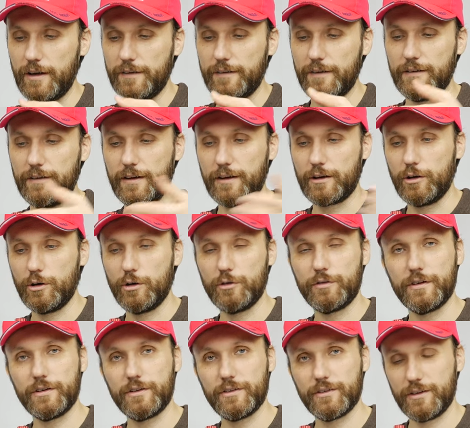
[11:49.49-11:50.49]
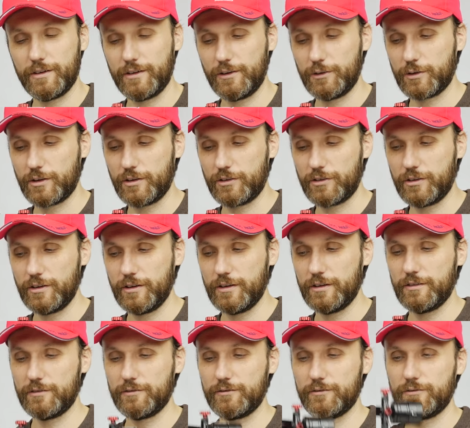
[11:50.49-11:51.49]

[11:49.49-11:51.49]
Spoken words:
and then let go of it, and as you can see,